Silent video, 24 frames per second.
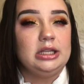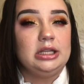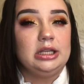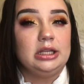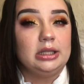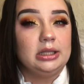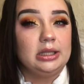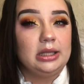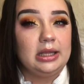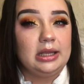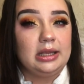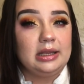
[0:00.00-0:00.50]

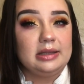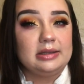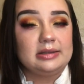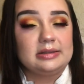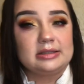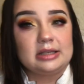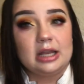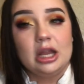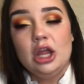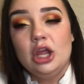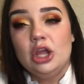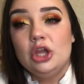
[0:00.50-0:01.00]

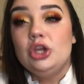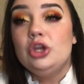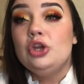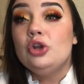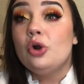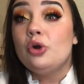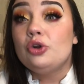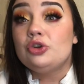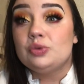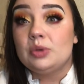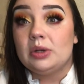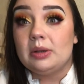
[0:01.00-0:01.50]
glaze. You know
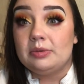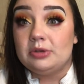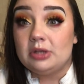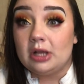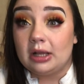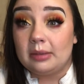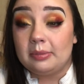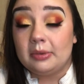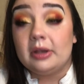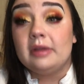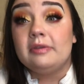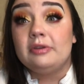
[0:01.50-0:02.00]
which one I'm
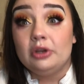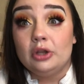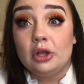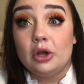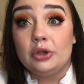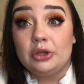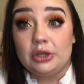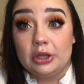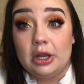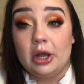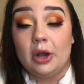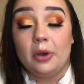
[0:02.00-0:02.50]
talking about. If you know,
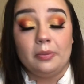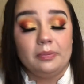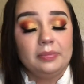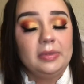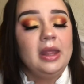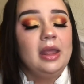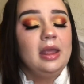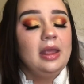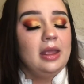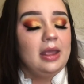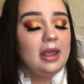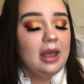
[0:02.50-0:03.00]
you know.
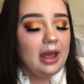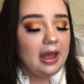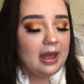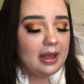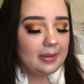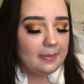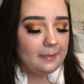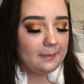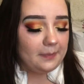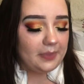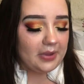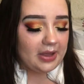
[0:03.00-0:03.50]

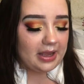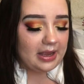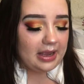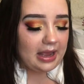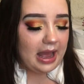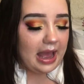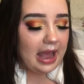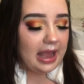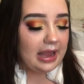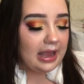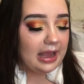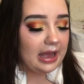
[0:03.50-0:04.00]
But
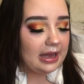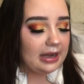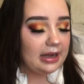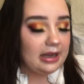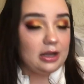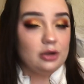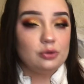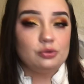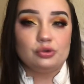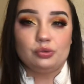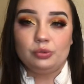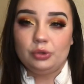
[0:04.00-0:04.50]
I had it and
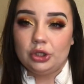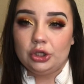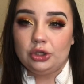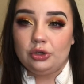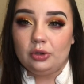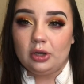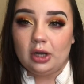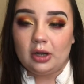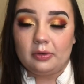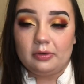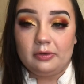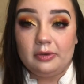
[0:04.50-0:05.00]
it was really too
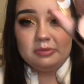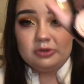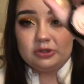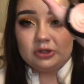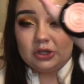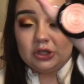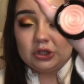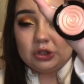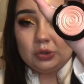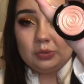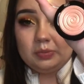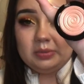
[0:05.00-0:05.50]
dark for me, so
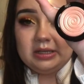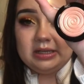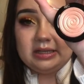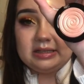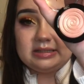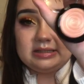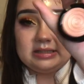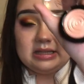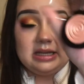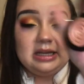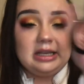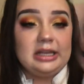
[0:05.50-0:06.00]
this would be
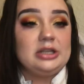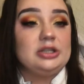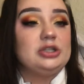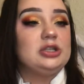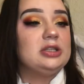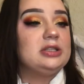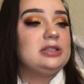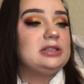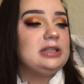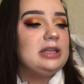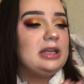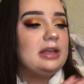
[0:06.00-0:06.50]
exciting to
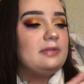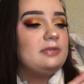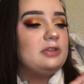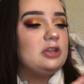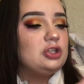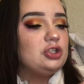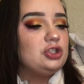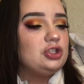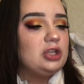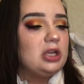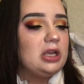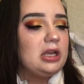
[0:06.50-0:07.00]
see if
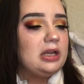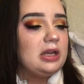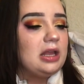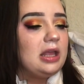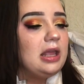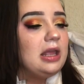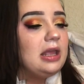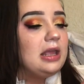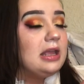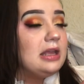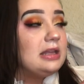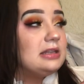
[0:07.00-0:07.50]
this shade
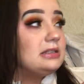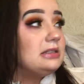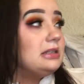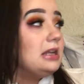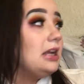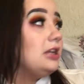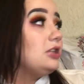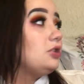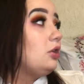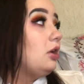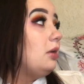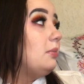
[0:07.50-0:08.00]
is
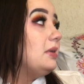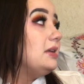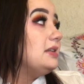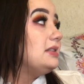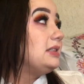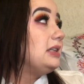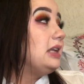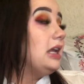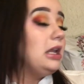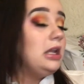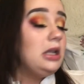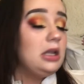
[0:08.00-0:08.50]
nicer on my
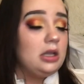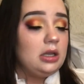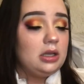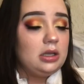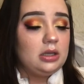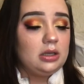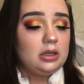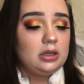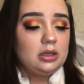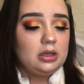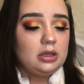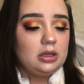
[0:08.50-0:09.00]
skin
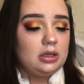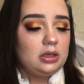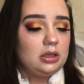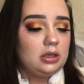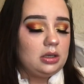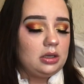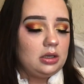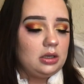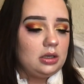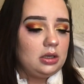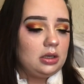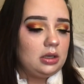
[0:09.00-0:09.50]

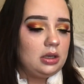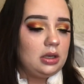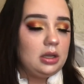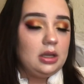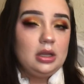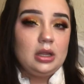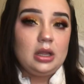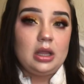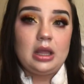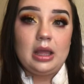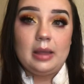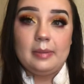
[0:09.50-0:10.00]

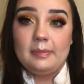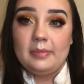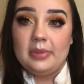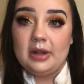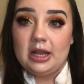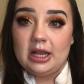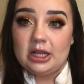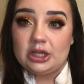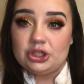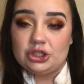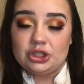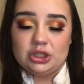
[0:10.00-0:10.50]

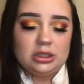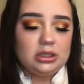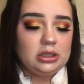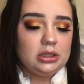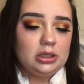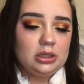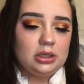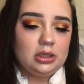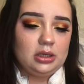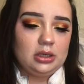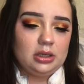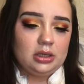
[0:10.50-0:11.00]
complexion.
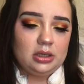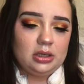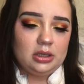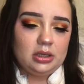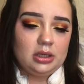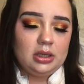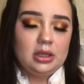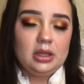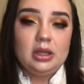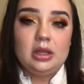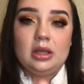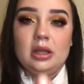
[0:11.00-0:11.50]

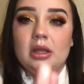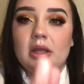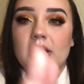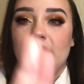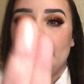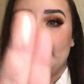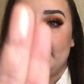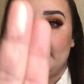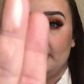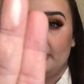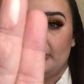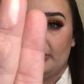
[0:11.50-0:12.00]

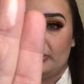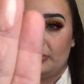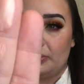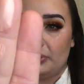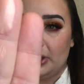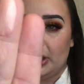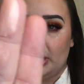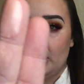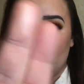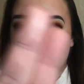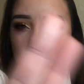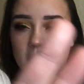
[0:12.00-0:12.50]
Here is what
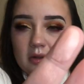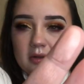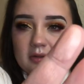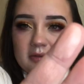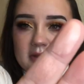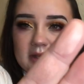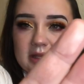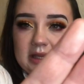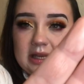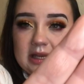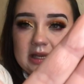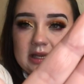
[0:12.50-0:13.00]
it looks
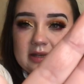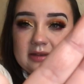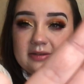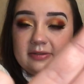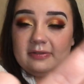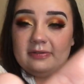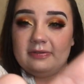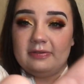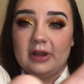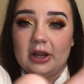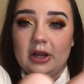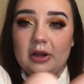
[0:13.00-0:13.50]
like. It is
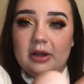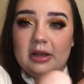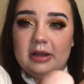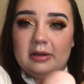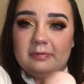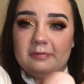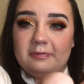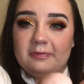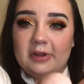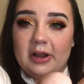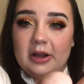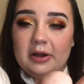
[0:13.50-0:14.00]
very,
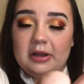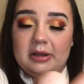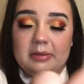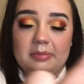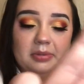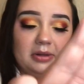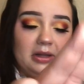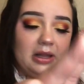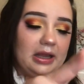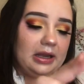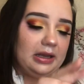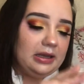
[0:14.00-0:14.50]
very
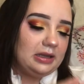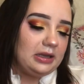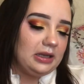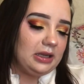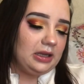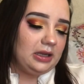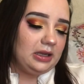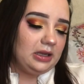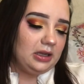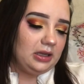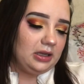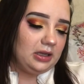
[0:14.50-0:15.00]
blinding.